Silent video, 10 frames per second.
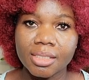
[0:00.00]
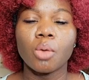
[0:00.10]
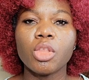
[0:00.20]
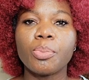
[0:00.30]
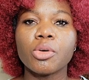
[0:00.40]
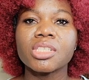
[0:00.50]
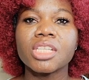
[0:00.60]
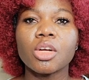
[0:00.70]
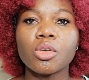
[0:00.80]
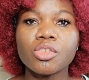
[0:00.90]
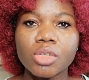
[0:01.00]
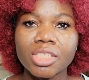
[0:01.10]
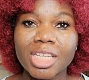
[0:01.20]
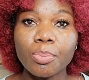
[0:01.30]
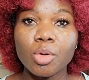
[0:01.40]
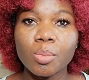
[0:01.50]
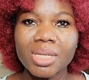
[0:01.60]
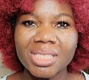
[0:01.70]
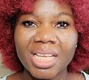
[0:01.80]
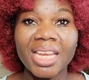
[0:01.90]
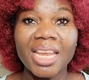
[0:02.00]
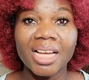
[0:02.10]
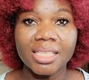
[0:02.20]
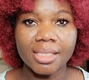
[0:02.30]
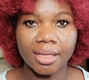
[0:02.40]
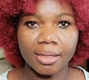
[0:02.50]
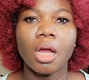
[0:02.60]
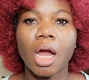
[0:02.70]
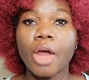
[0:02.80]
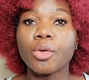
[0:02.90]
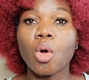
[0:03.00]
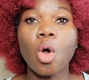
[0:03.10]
with post-secondary diplomas in nursing are